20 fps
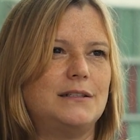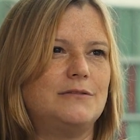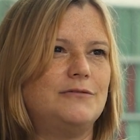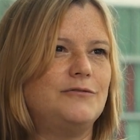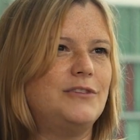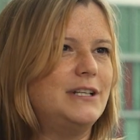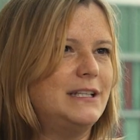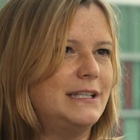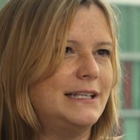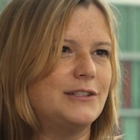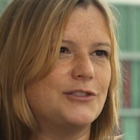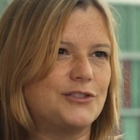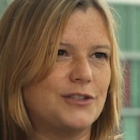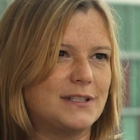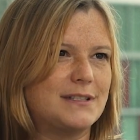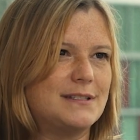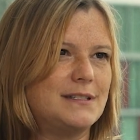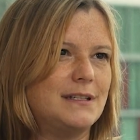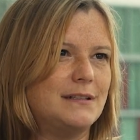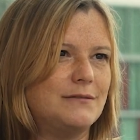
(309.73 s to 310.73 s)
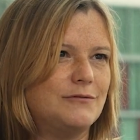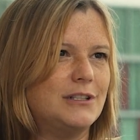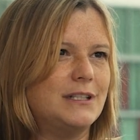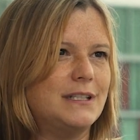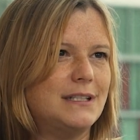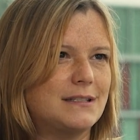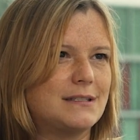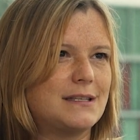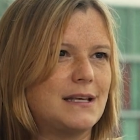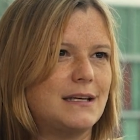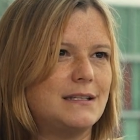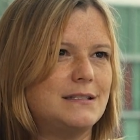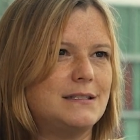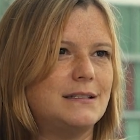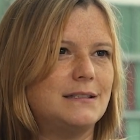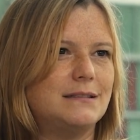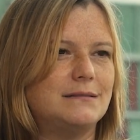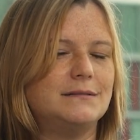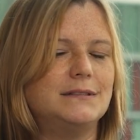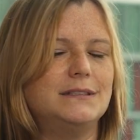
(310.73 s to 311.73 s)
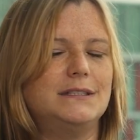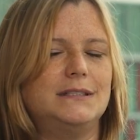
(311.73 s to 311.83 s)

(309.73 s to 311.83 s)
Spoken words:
Really interesting, really exciting.